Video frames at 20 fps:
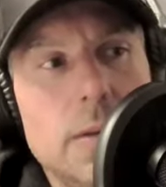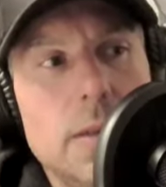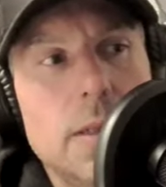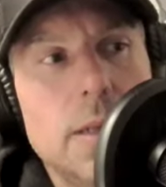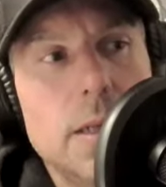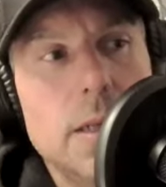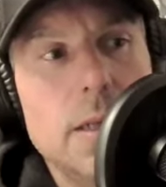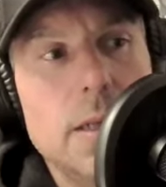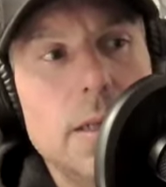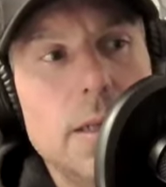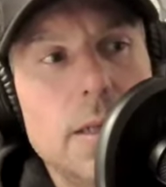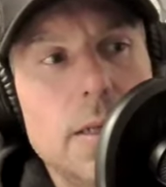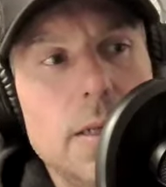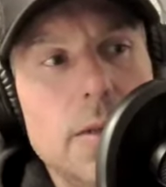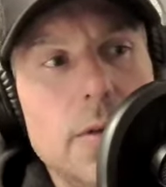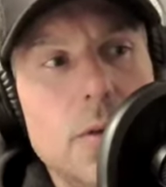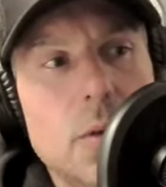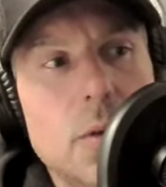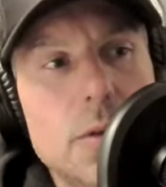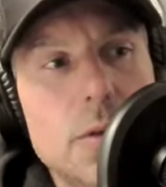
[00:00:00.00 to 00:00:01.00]

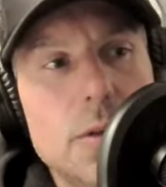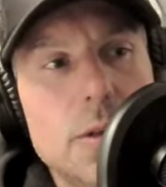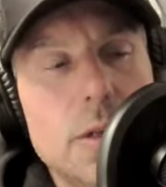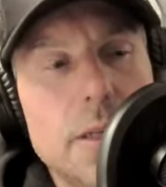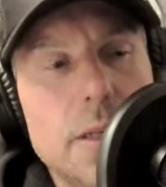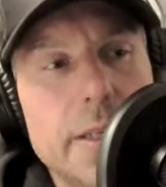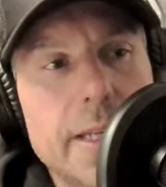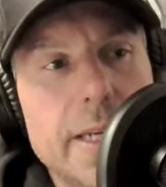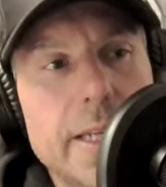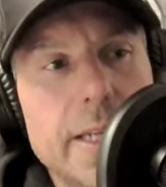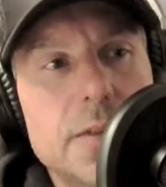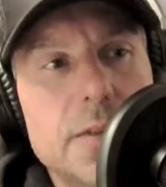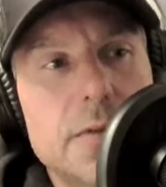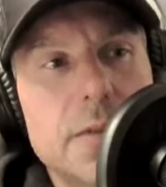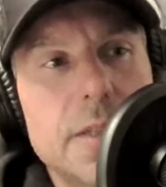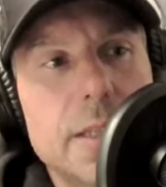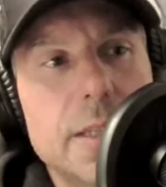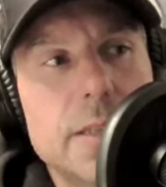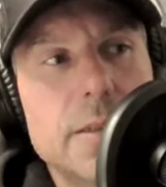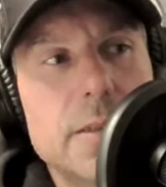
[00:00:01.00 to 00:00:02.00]
those are on the
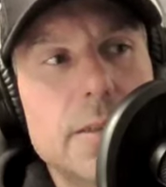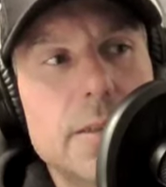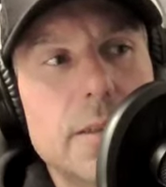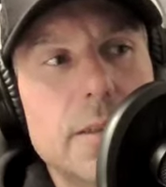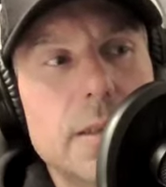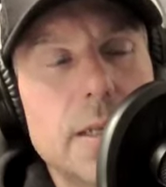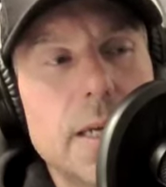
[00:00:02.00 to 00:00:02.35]
XVs.